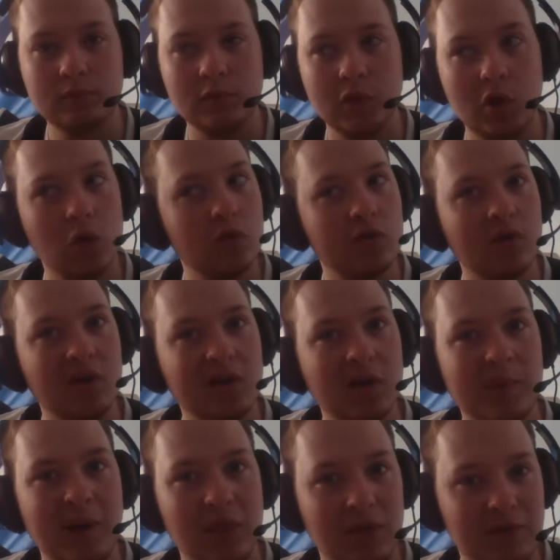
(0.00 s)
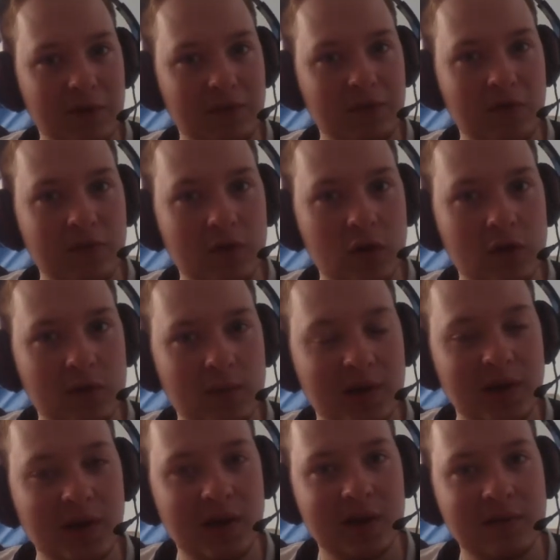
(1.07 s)
goes on about the 51st
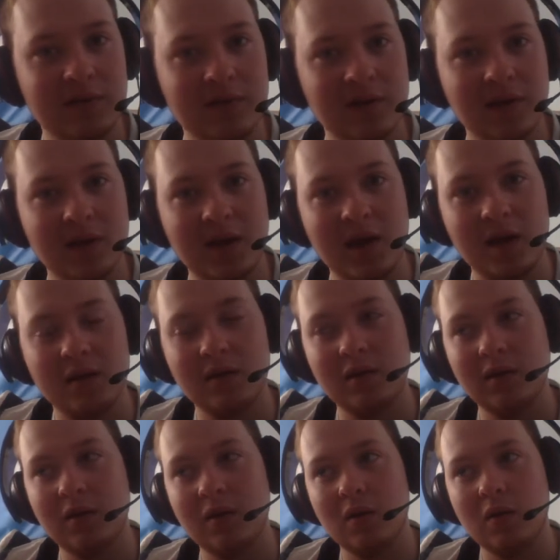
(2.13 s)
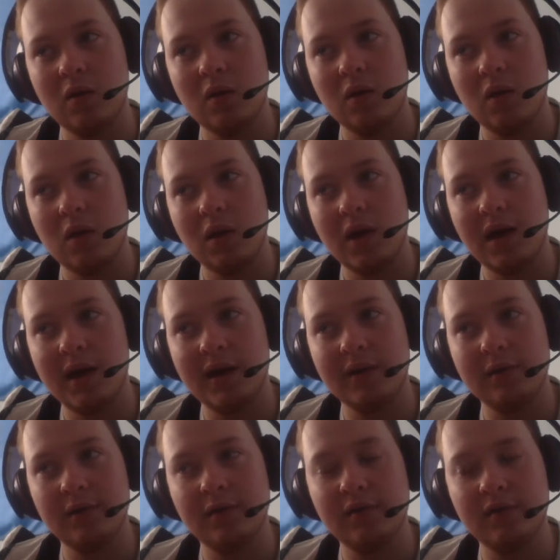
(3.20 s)
minute, I'd say again. And